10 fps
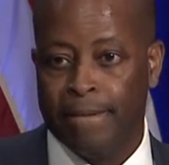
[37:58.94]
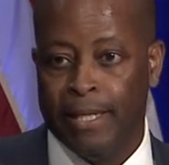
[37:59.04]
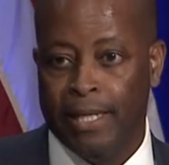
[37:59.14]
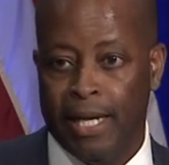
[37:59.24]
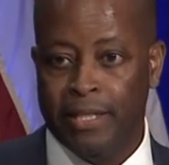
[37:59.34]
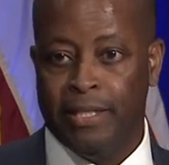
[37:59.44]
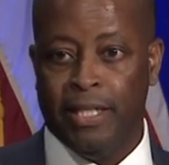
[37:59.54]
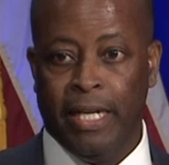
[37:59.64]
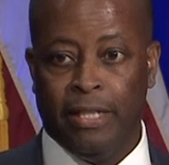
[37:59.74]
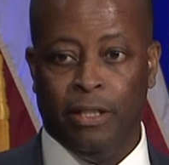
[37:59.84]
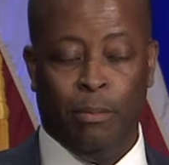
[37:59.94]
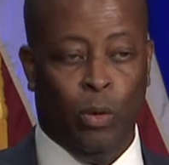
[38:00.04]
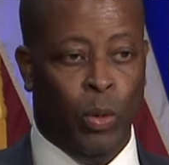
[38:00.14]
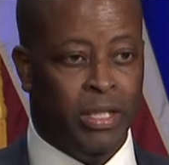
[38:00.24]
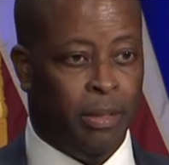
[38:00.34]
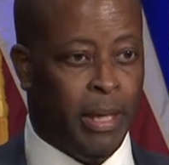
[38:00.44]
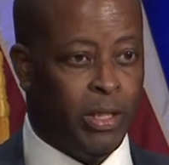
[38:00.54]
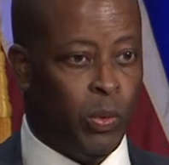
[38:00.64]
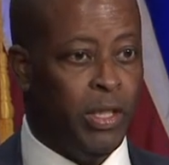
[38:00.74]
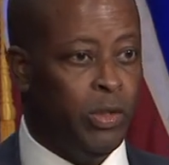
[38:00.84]
Last year, that number went up by
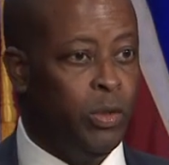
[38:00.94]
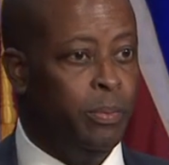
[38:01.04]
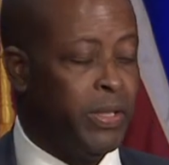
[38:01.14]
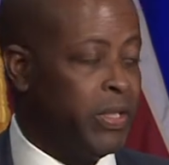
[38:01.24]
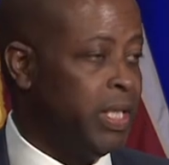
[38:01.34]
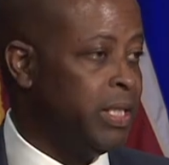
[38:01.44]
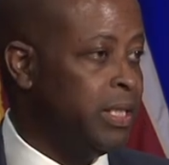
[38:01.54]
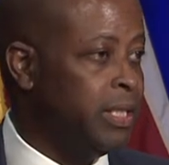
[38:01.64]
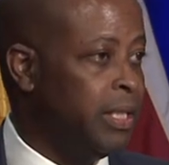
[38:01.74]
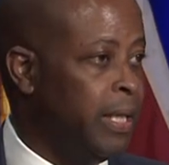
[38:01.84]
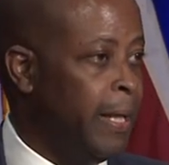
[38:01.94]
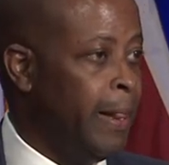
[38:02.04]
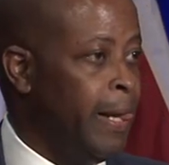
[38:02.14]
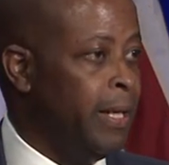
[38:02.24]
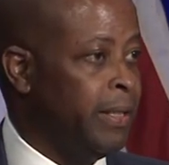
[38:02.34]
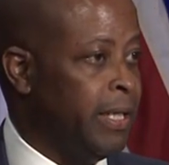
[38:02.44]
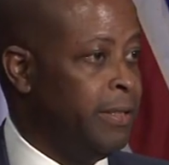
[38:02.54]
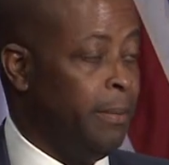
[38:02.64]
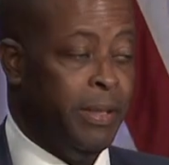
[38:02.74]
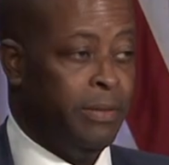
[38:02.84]
22%. That
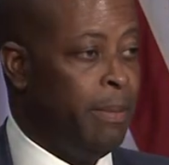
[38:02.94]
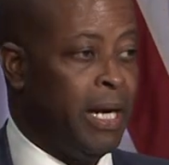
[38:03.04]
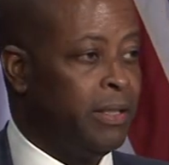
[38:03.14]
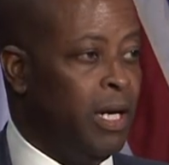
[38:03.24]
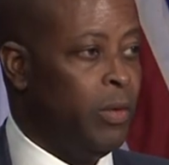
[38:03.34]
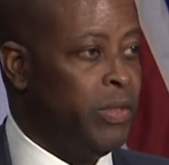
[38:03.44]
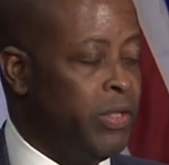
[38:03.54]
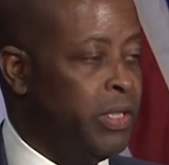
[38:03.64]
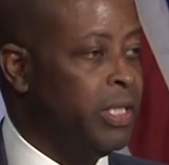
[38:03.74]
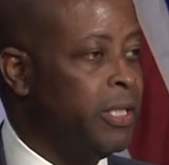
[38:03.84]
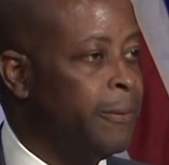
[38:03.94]
number is back down this year.